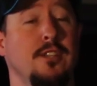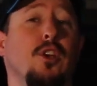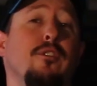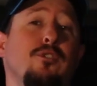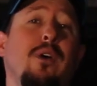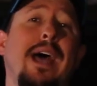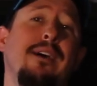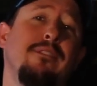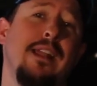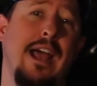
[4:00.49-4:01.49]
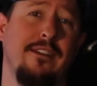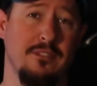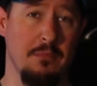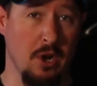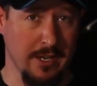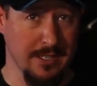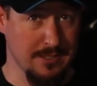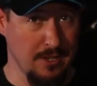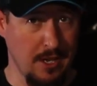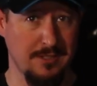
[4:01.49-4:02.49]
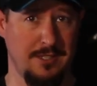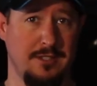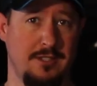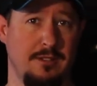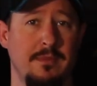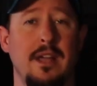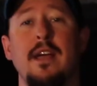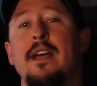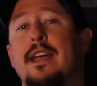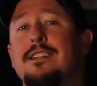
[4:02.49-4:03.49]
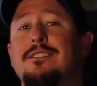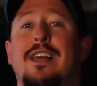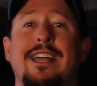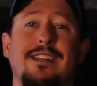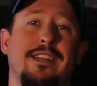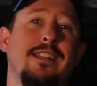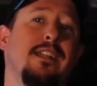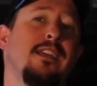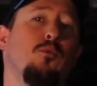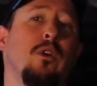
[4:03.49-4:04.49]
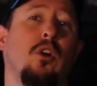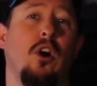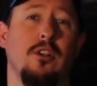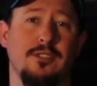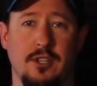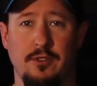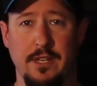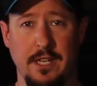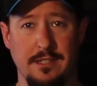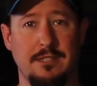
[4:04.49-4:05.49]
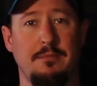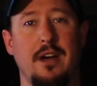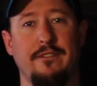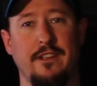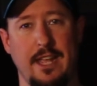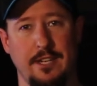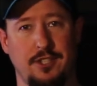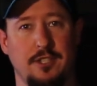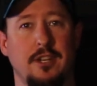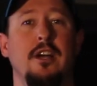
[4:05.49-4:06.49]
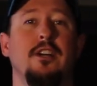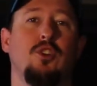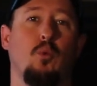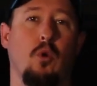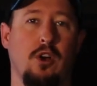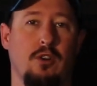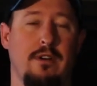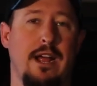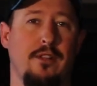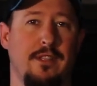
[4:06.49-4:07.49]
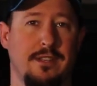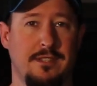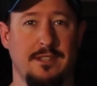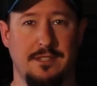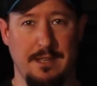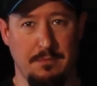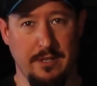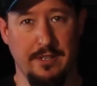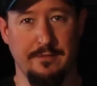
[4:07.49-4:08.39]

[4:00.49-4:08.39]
So if you have an aftermarket exhaust system, it's likely that it will also need some modification to work around this assembly.